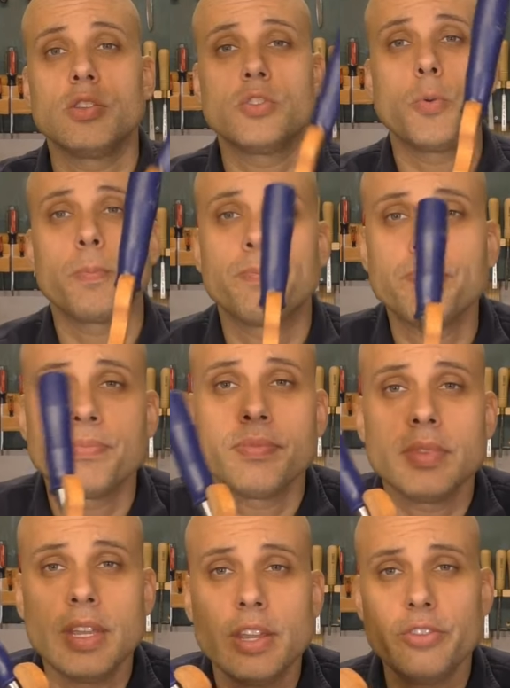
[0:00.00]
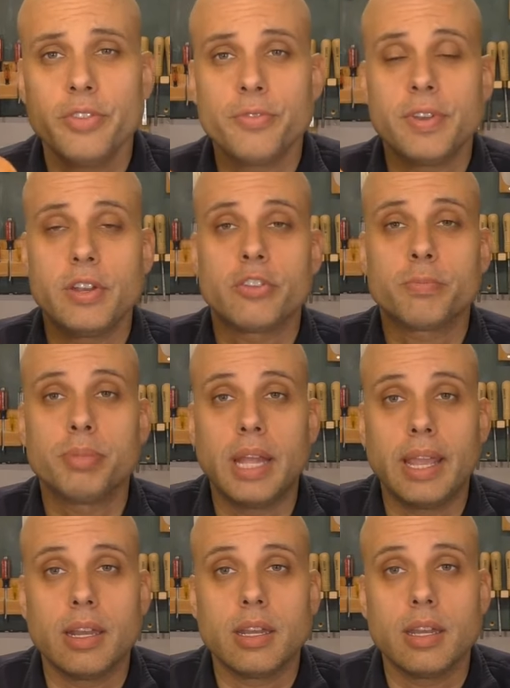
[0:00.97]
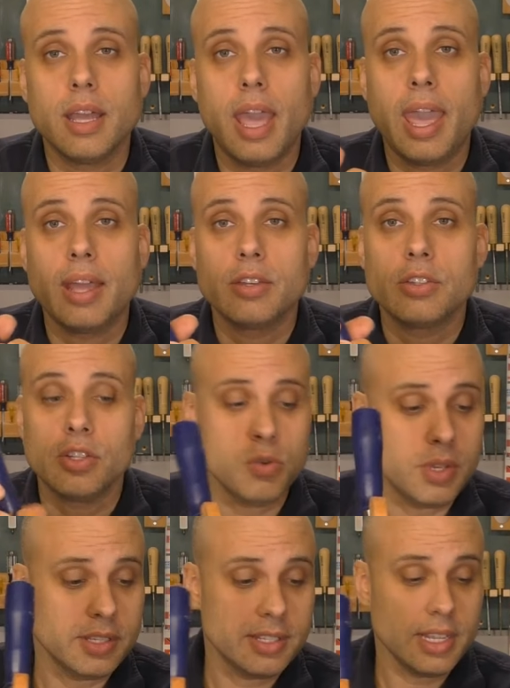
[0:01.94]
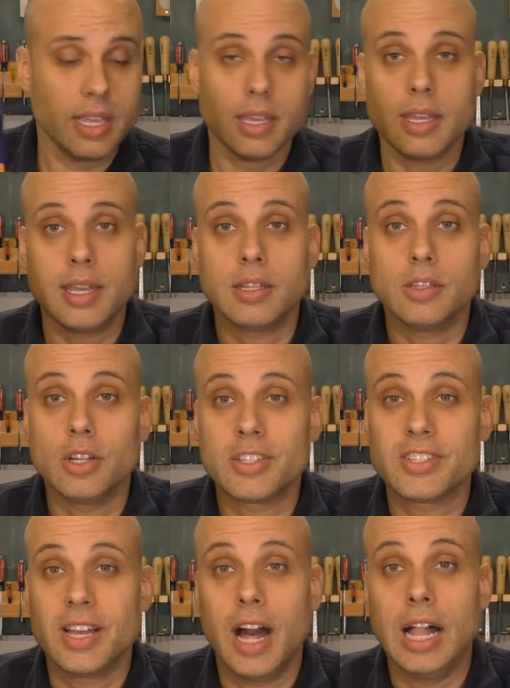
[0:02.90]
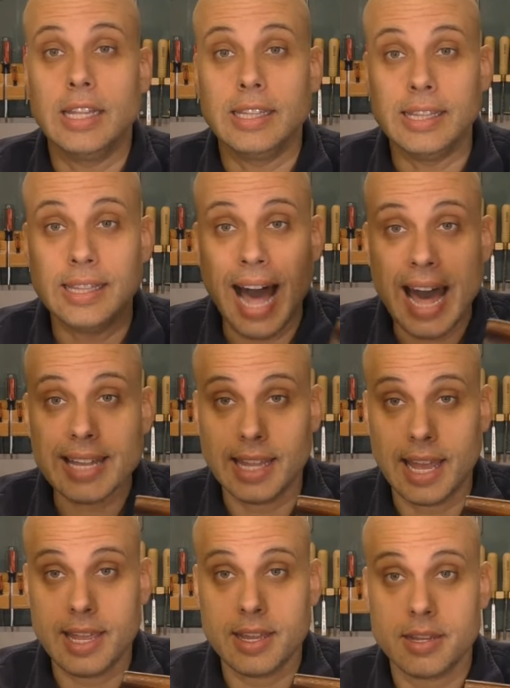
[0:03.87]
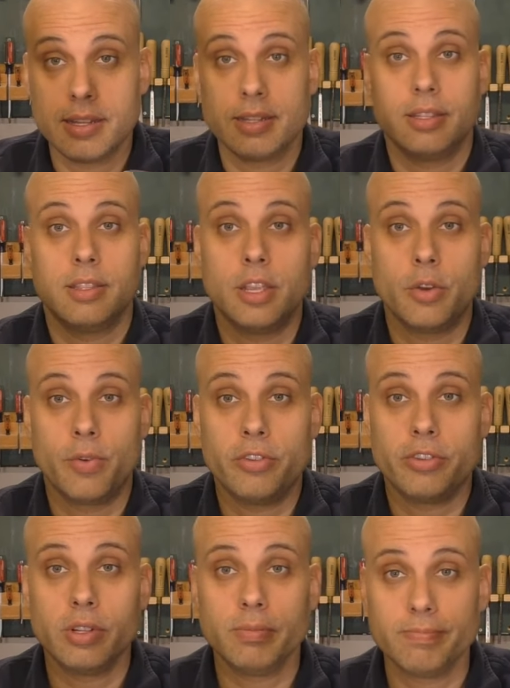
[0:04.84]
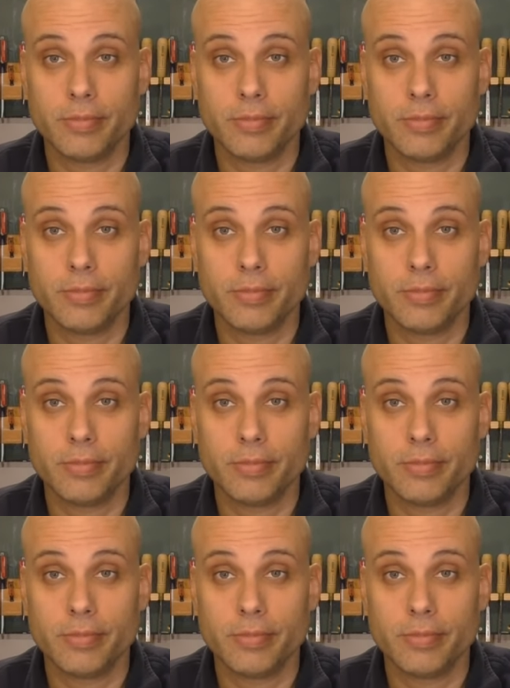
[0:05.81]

So Here's the finished plane, and you can see it looks a lot like the original.